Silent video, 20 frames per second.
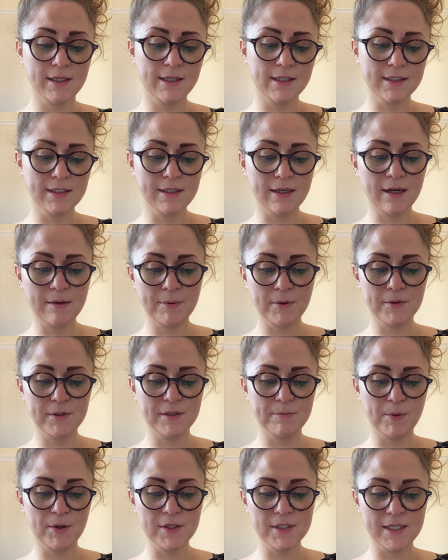Gestapo
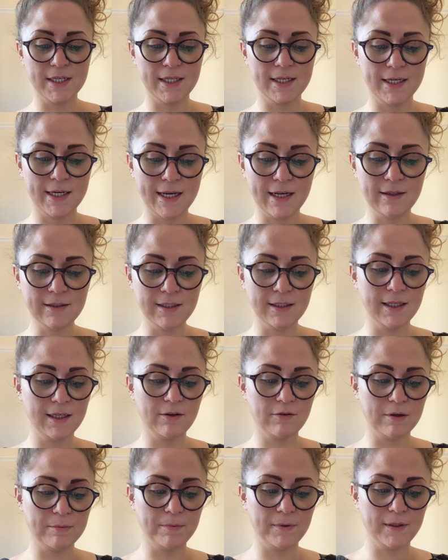deposited an elderly,
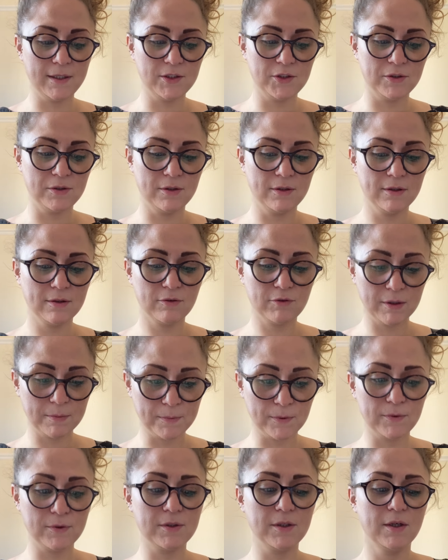
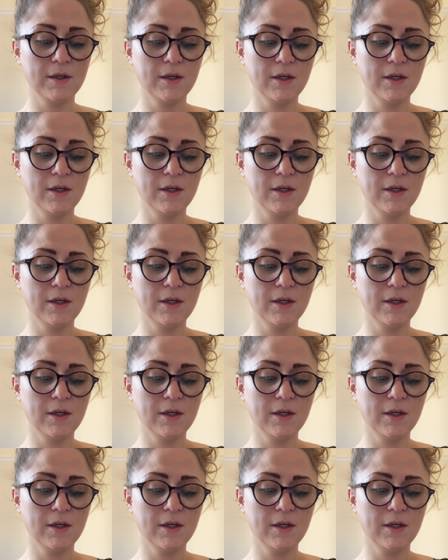crippled